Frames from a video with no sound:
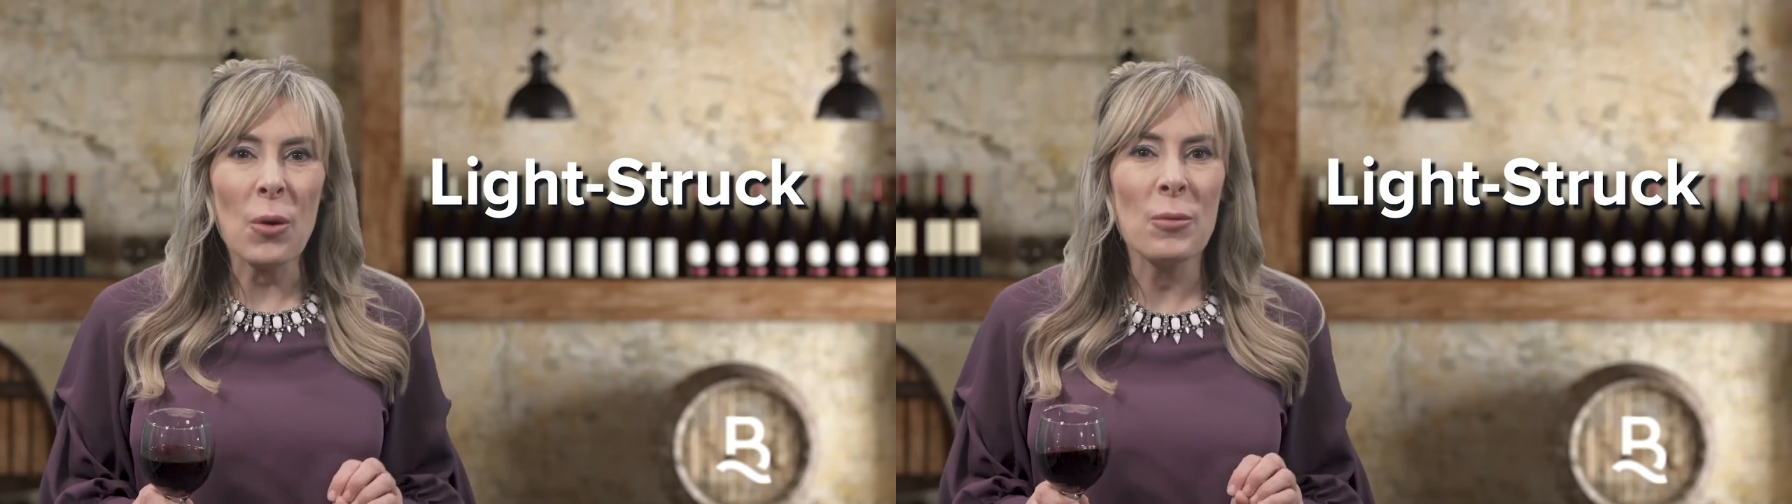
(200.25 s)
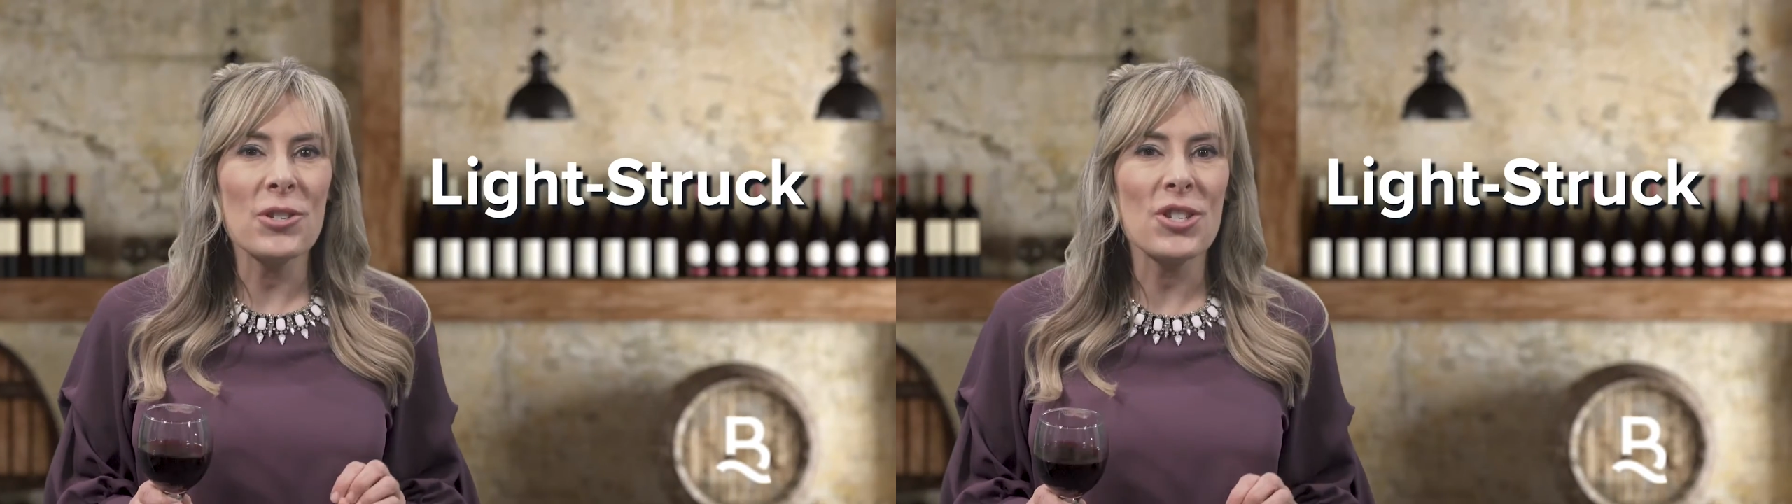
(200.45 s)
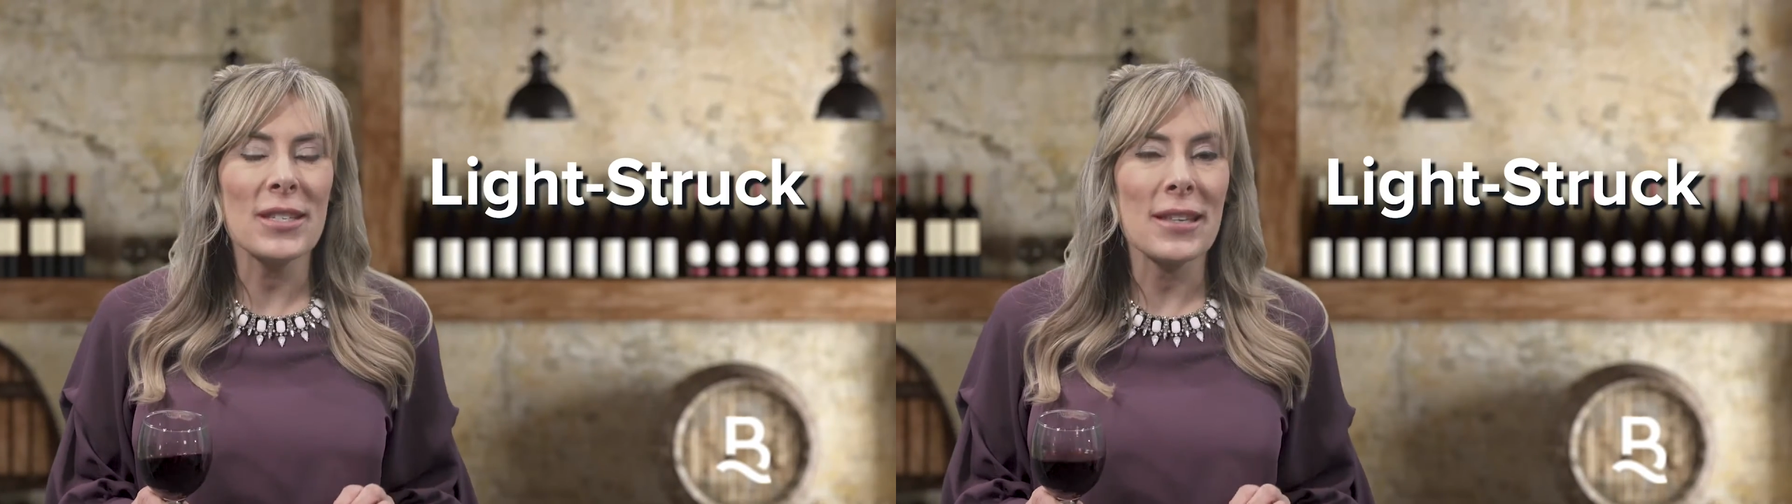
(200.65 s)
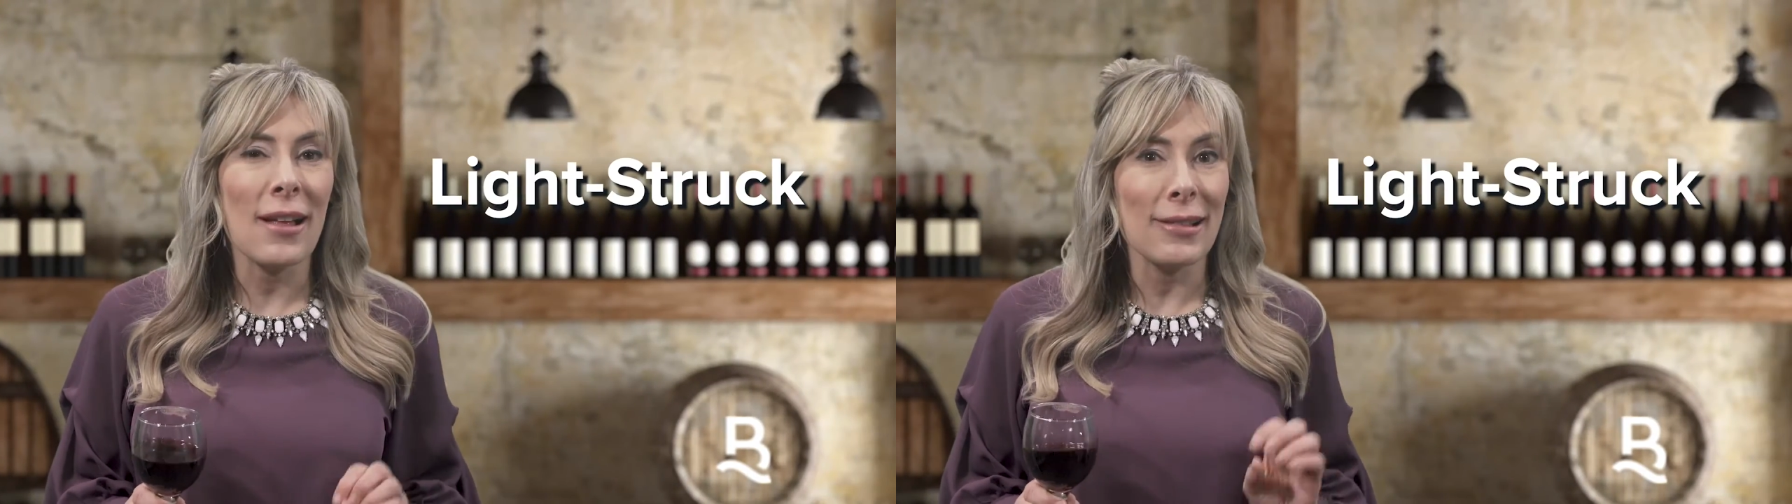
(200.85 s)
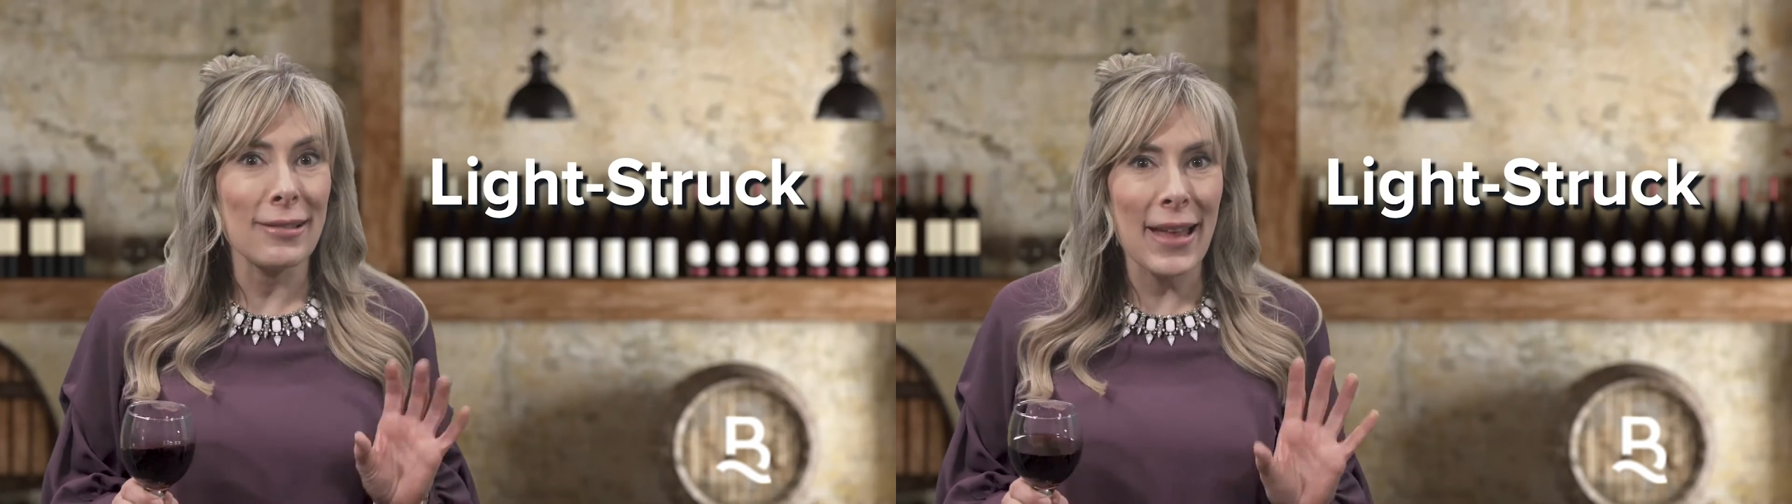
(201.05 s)
which is
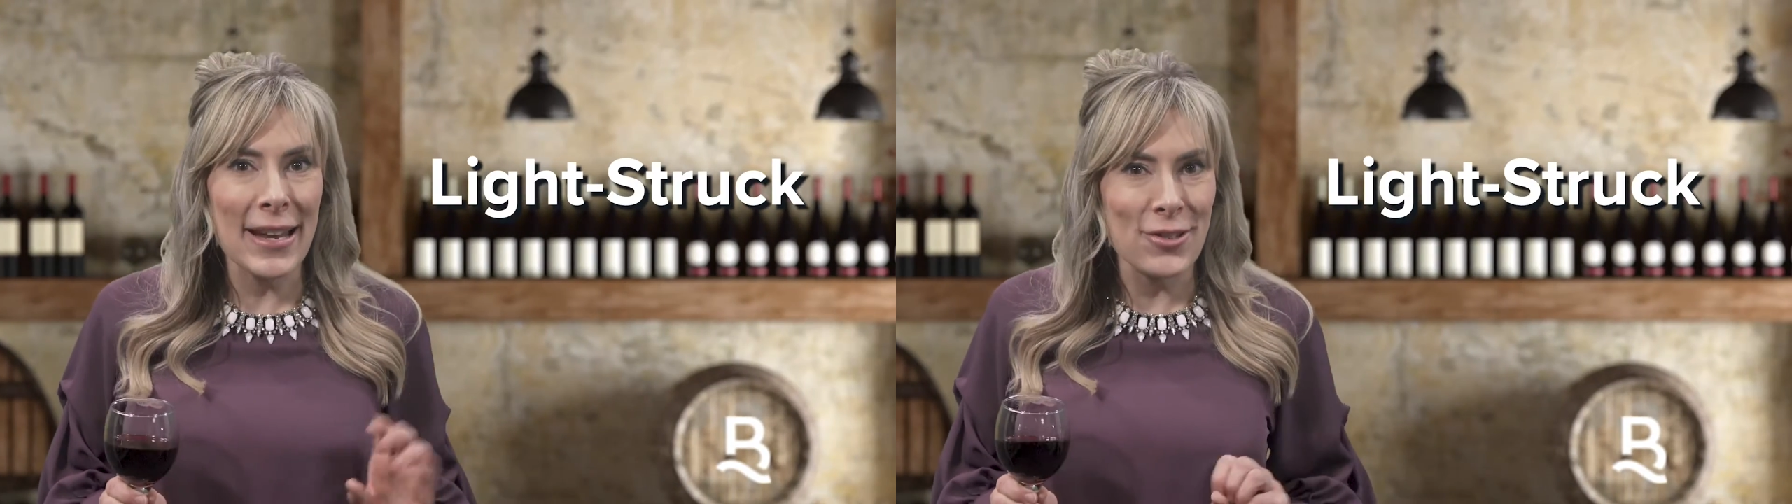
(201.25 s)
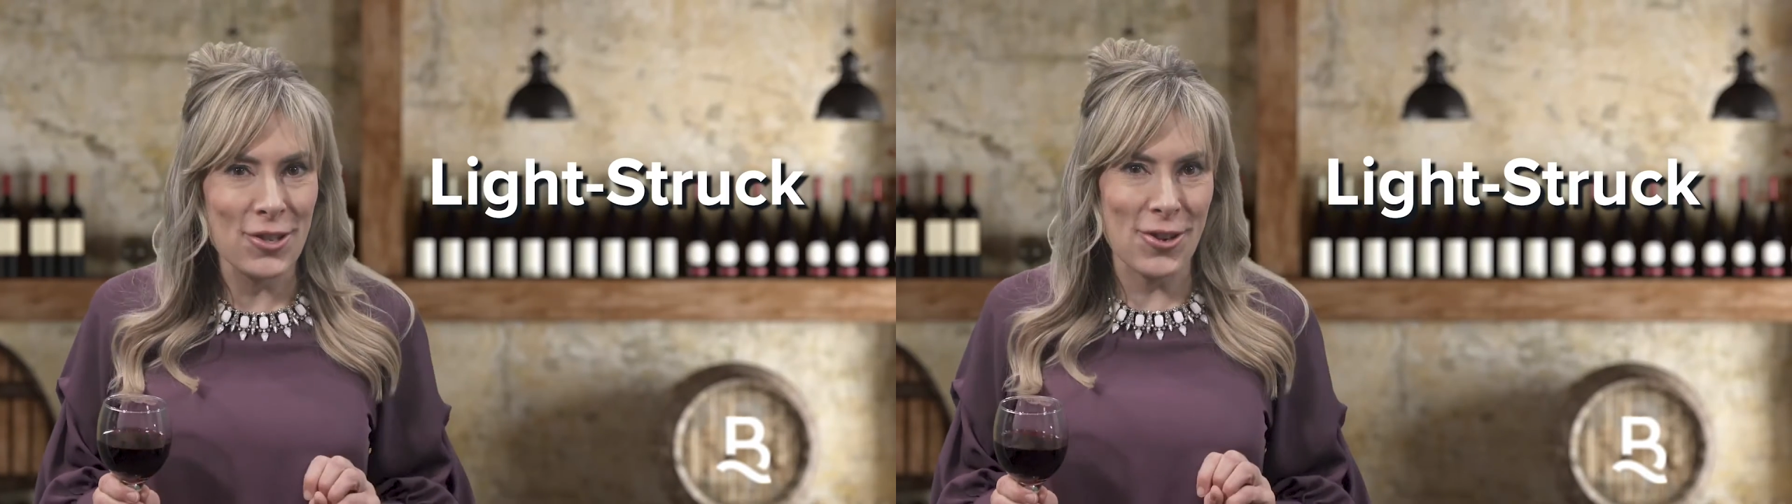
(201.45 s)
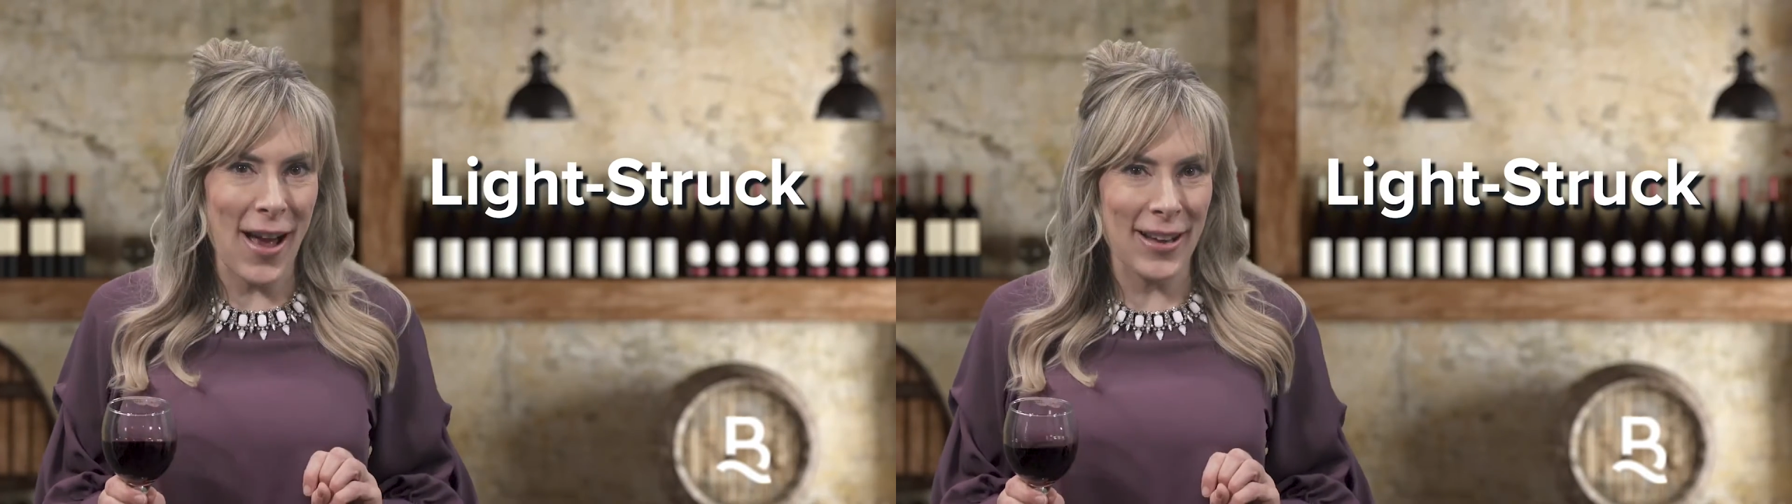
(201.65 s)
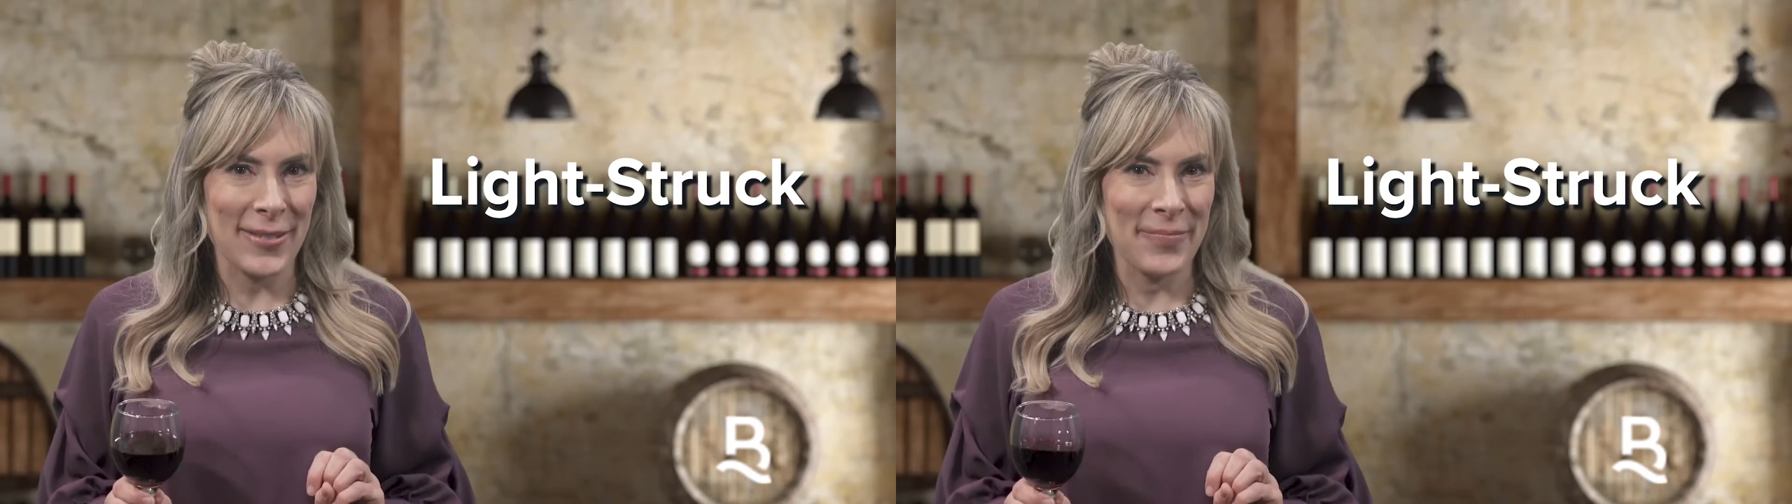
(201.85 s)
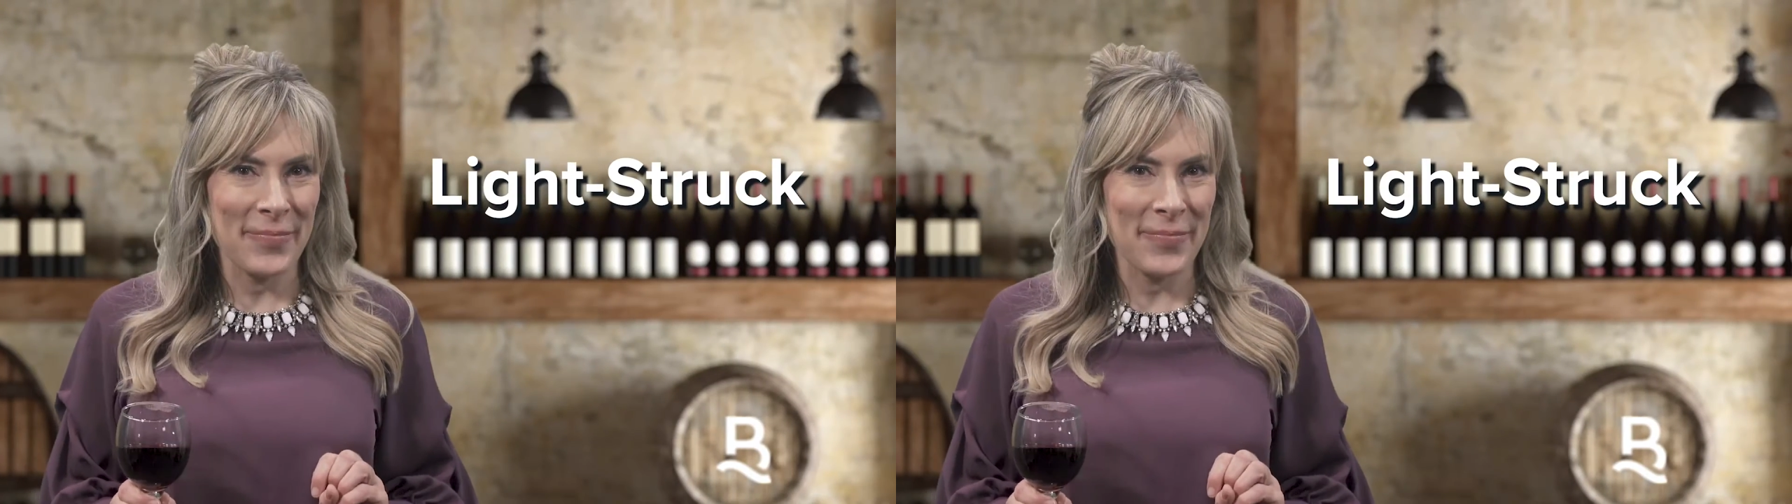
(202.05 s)
light struck.